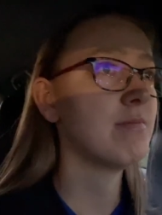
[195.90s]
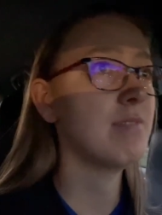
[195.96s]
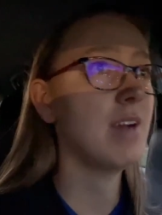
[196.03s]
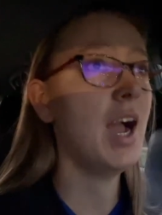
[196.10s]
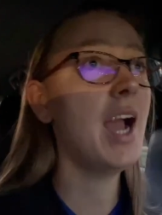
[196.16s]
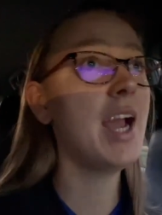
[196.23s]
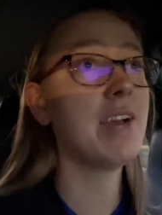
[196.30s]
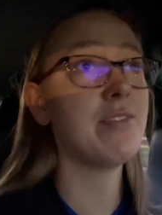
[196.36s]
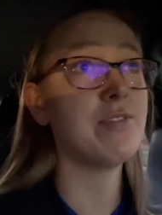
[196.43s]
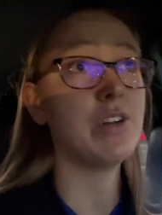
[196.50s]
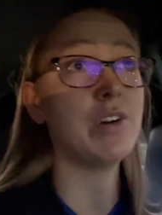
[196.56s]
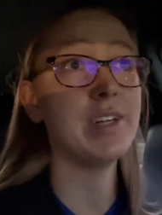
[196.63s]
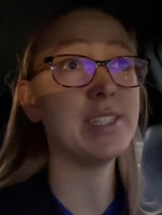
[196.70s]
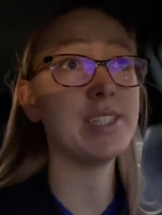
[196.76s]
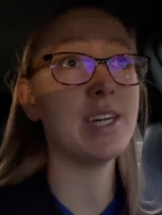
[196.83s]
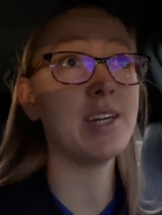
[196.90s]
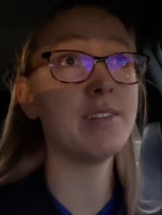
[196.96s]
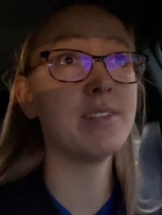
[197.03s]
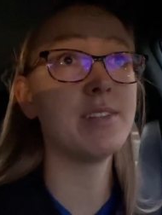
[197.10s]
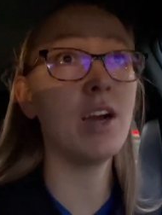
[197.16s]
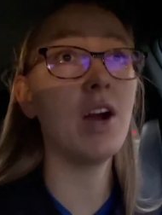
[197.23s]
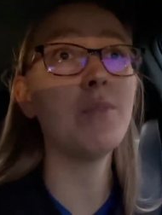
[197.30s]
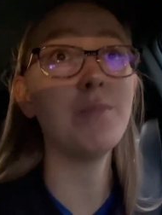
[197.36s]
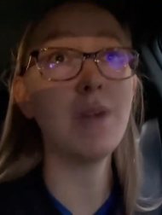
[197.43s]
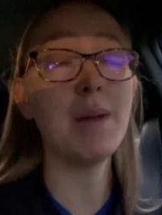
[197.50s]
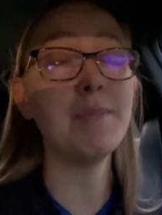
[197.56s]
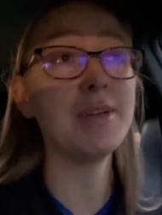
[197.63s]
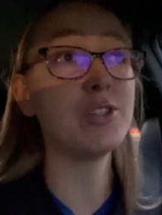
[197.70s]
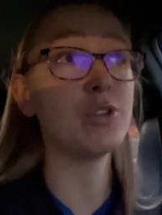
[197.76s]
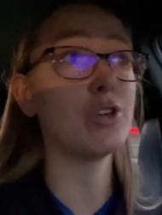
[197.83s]
I have no idea. Oh, I'm
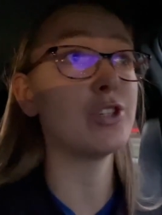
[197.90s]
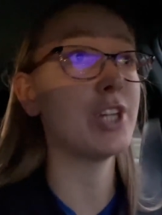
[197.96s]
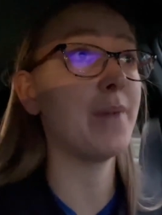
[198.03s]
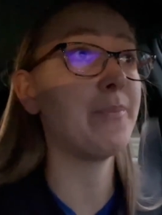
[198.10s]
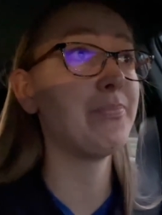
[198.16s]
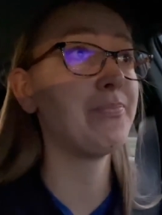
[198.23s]
in Georgia.